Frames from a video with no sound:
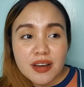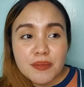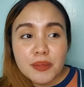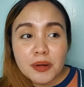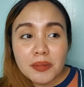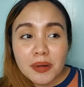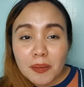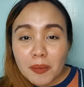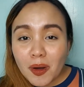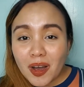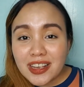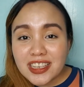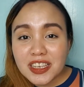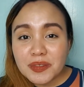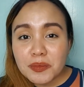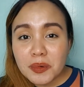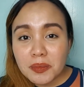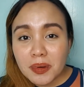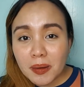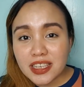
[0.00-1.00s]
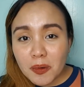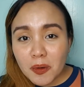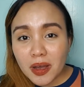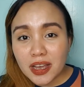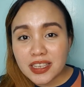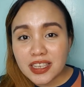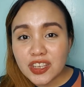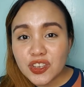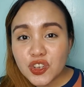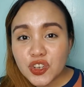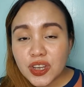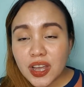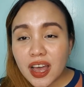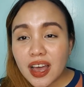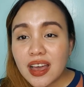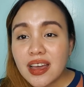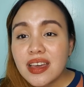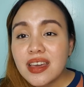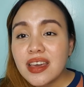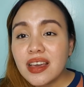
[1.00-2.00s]
mababawasan
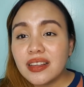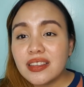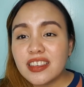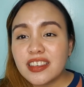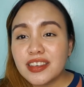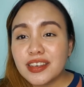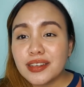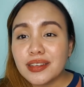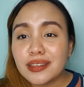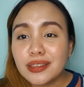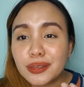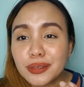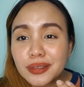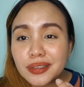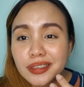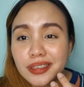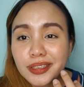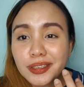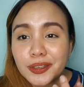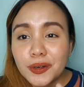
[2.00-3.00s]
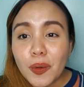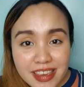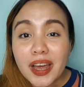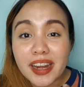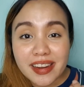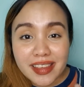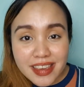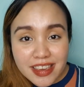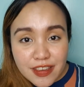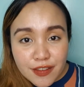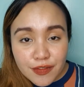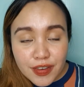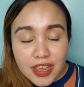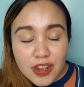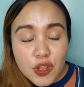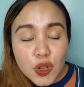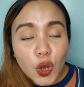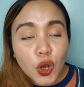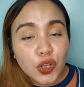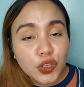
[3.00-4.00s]
siya, it's gonna look, you know,
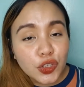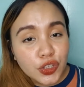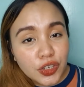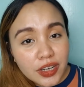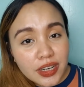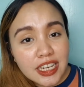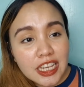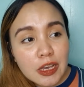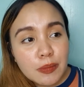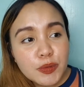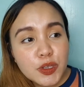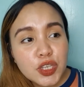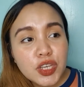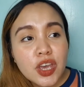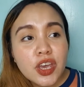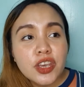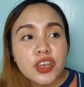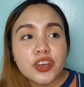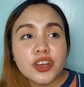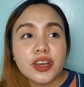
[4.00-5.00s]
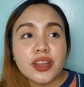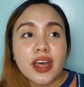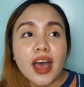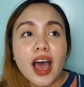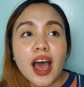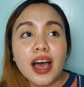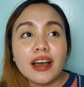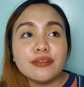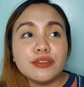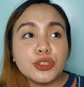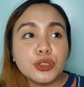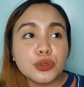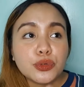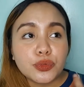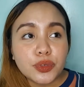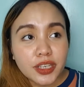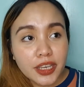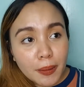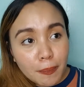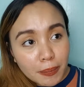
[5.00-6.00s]
uneven on your lips, you're gonna have to
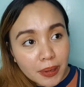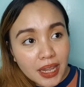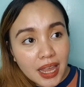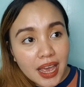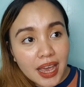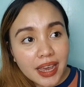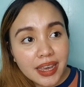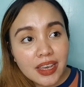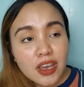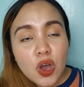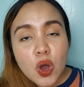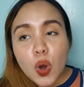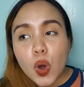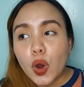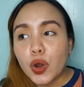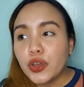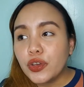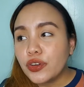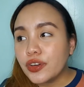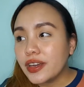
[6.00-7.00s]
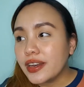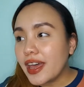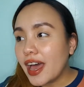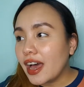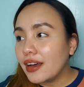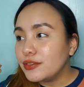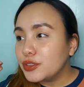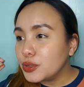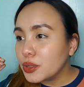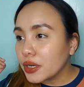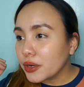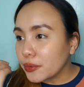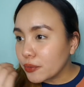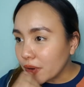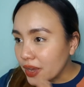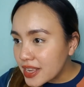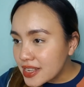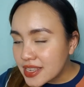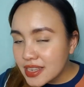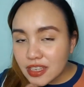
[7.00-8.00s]
reapply, or you're gonna have to
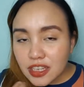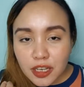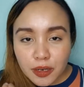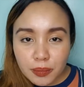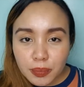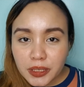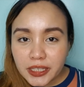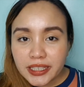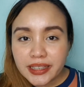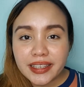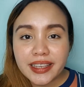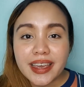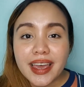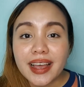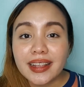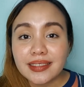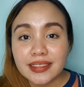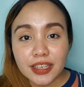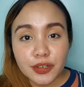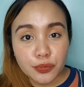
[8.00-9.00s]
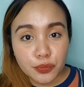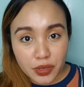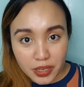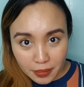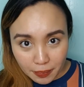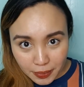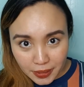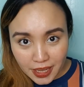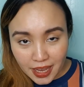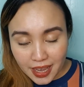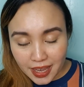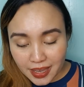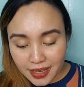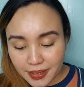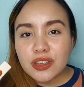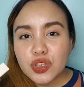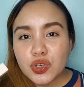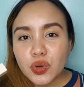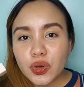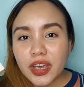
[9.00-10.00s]
erase it completely and then reapply.
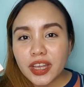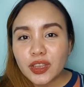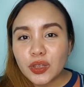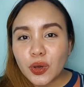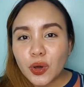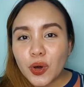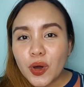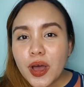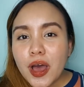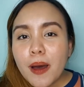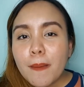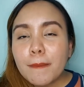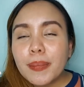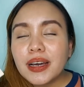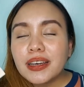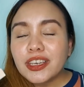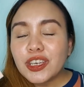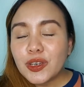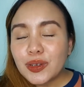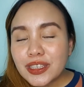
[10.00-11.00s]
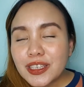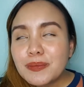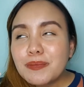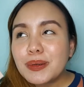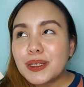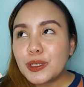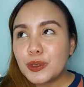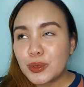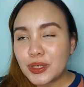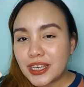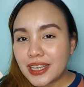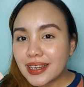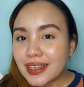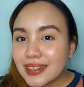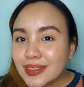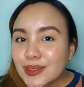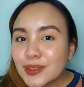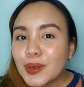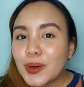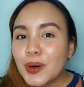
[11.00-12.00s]
So ito, pang cutie patootie
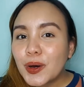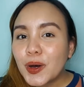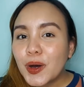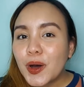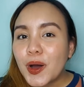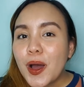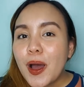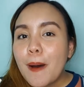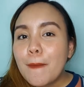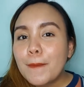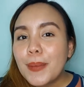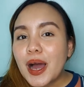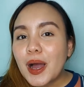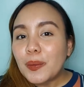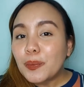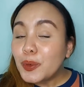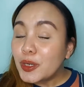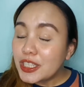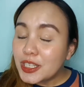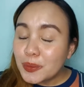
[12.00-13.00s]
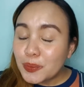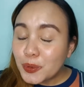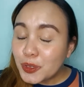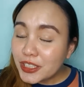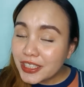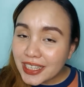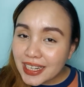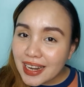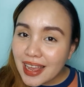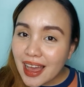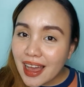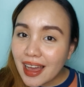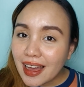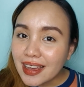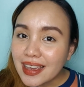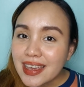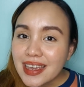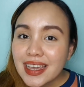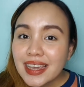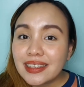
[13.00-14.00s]
lang to, pang pretty pretty
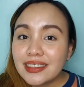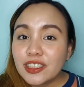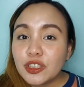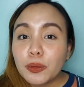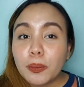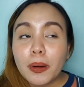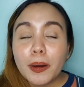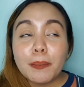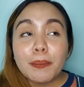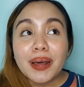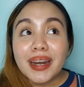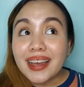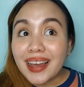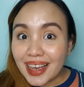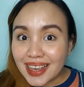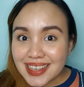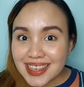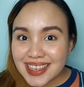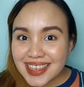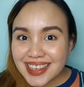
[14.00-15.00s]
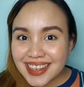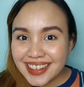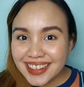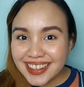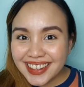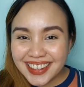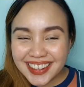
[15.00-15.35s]
lang, hindi to pang bargas.